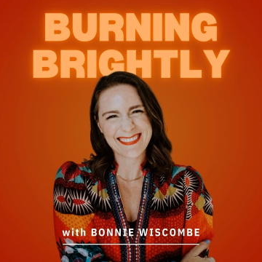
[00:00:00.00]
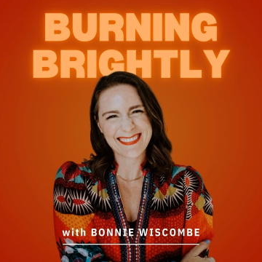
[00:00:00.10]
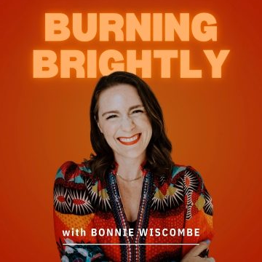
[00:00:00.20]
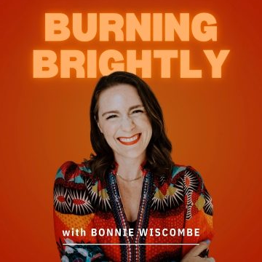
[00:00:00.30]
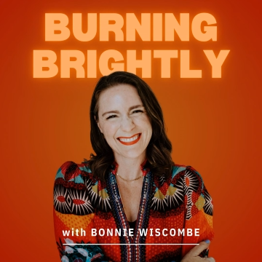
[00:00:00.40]

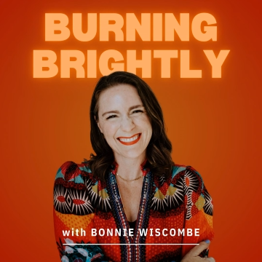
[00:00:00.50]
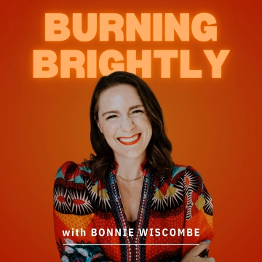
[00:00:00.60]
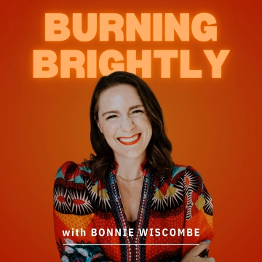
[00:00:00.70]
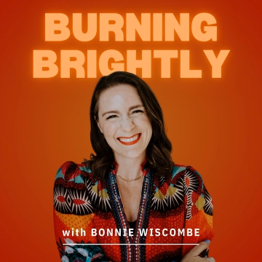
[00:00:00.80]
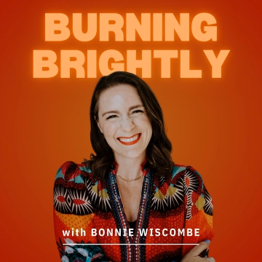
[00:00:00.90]

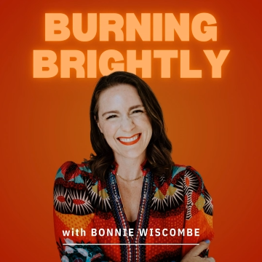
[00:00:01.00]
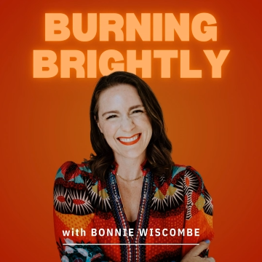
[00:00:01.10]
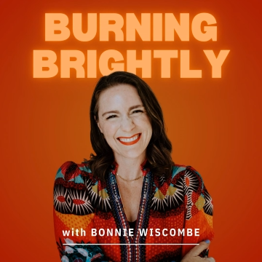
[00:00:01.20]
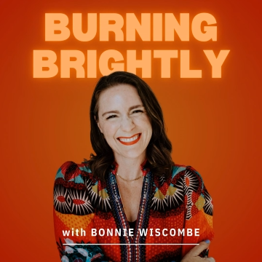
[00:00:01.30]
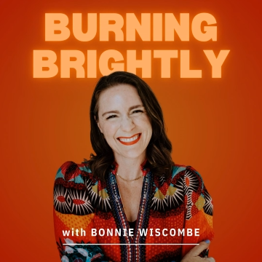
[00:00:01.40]

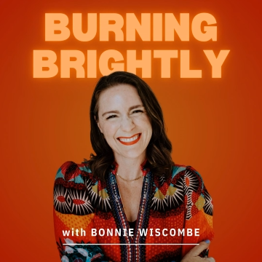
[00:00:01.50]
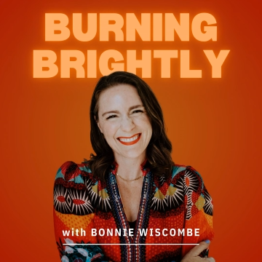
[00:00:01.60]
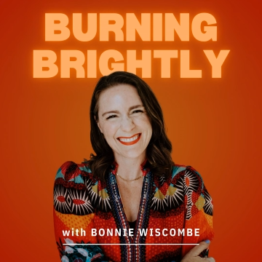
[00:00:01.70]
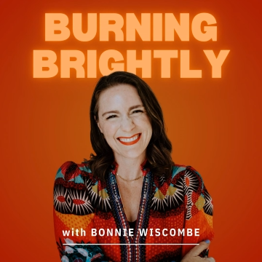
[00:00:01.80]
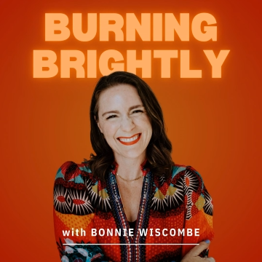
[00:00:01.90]

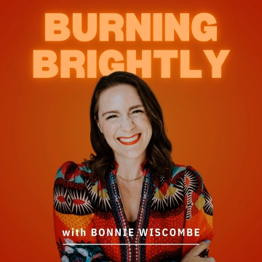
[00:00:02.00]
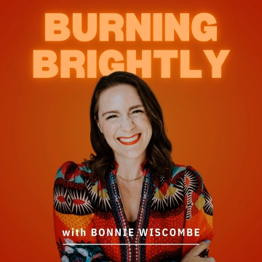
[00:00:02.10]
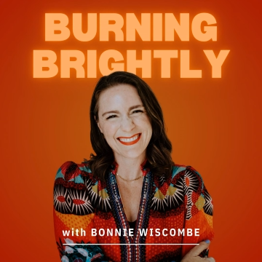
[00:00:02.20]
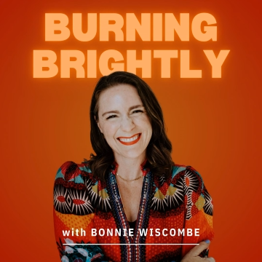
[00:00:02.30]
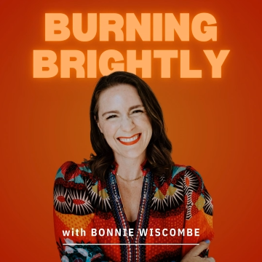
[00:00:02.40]

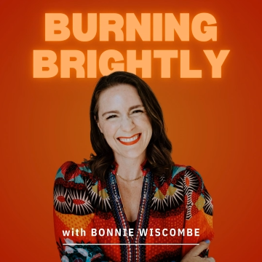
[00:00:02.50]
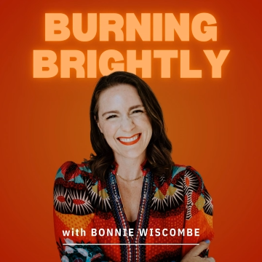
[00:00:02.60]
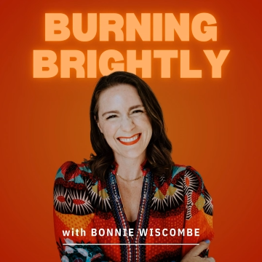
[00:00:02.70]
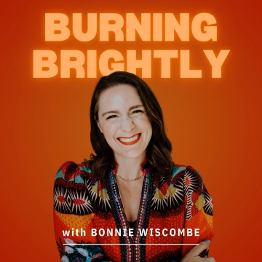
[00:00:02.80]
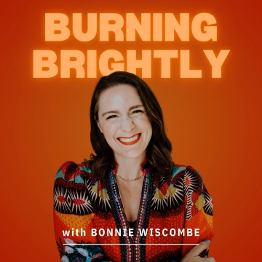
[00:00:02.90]

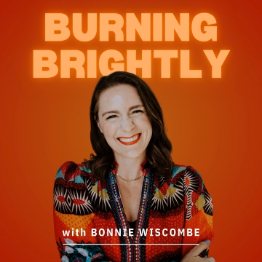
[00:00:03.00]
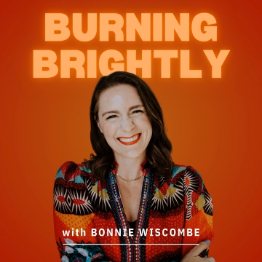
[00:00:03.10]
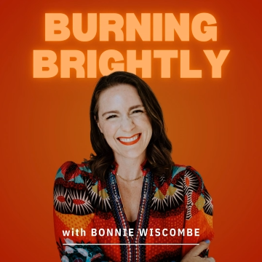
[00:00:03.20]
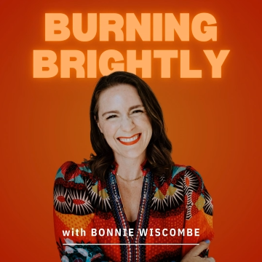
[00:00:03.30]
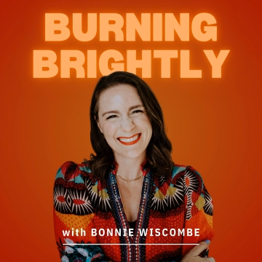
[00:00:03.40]

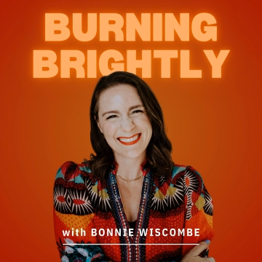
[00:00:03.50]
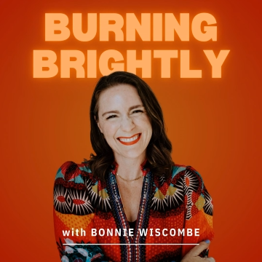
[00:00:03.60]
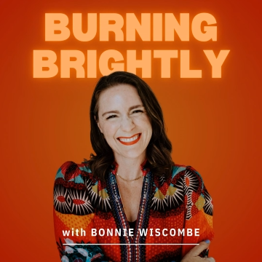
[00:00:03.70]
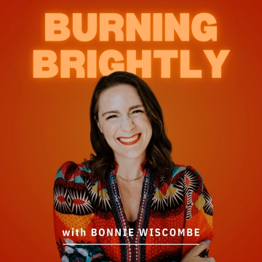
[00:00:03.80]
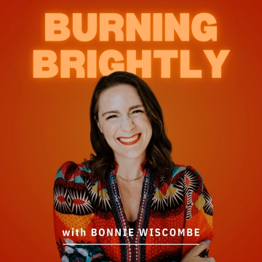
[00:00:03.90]

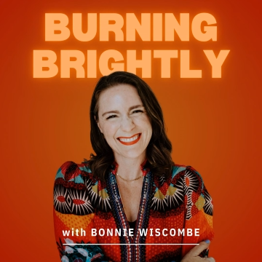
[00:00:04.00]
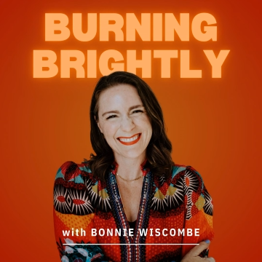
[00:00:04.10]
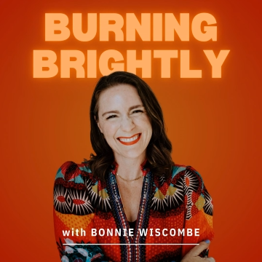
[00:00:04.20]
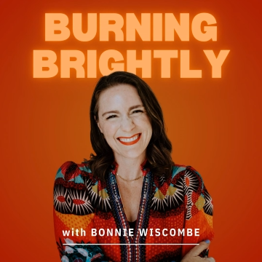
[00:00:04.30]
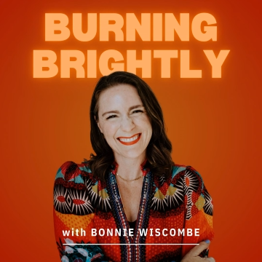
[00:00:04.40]

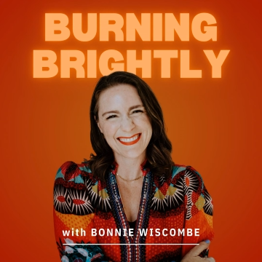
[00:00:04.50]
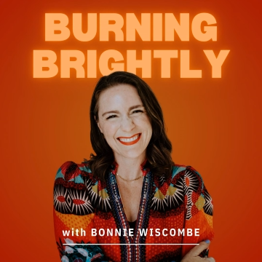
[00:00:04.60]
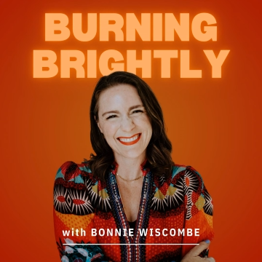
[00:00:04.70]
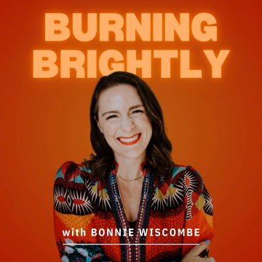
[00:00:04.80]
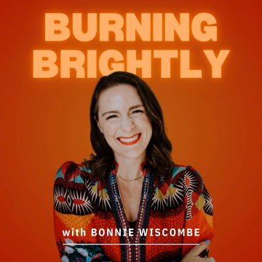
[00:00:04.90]

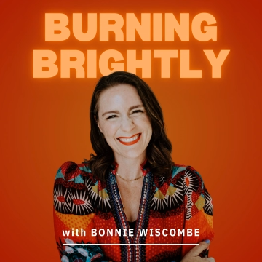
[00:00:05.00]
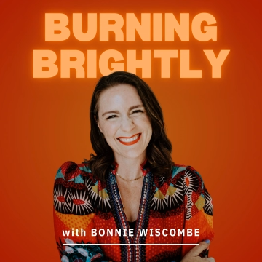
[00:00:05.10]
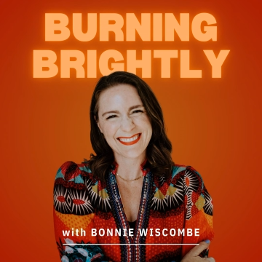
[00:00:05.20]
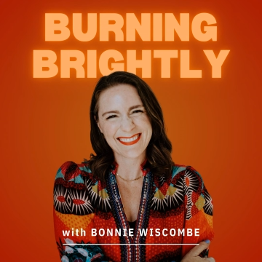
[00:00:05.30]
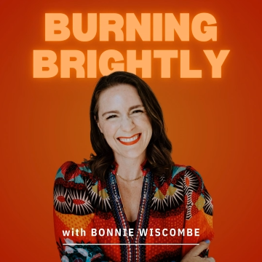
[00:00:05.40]

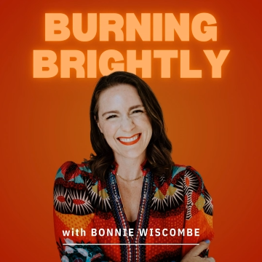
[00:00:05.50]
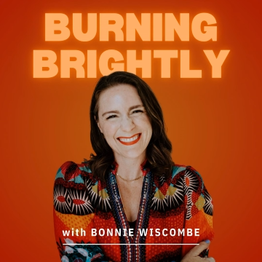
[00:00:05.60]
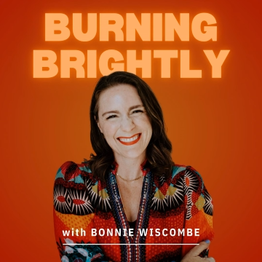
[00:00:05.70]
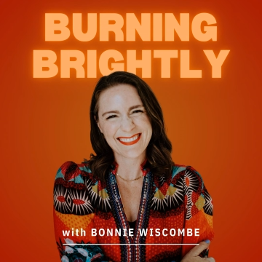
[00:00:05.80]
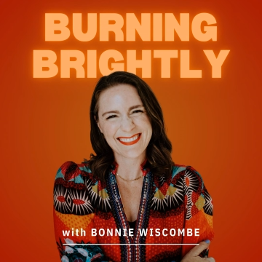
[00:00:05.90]

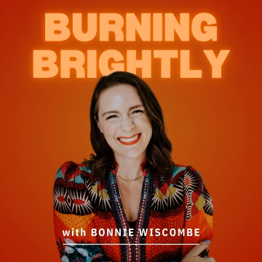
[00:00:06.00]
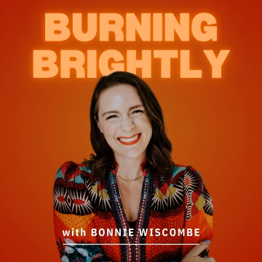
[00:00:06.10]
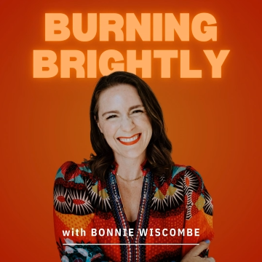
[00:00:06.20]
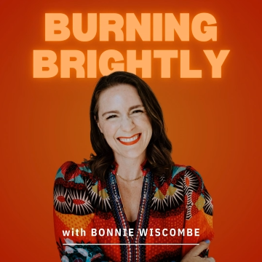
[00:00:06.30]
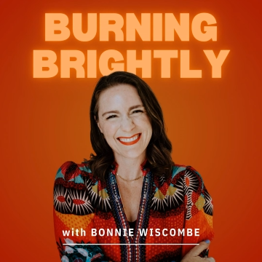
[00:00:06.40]

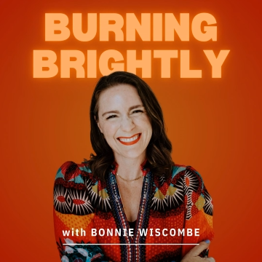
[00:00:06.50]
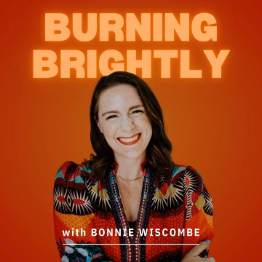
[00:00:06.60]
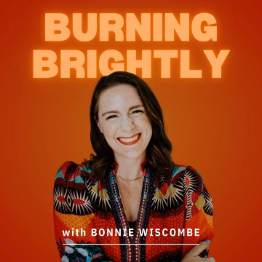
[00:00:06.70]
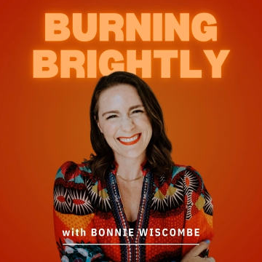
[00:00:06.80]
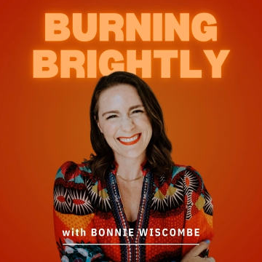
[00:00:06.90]

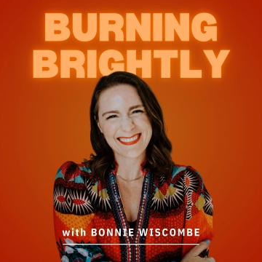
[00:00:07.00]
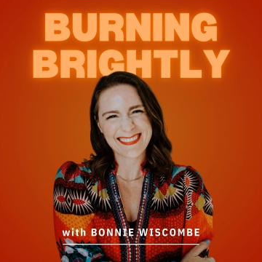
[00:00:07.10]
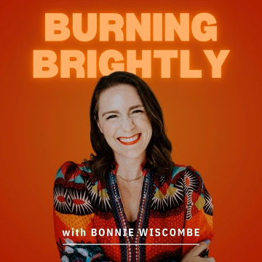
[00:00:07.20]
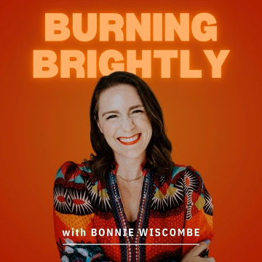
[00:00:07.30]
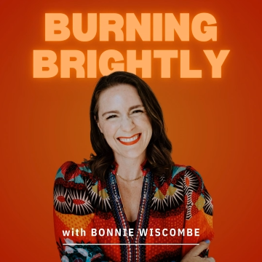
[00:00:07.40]
This is a still picture; no speech is visible.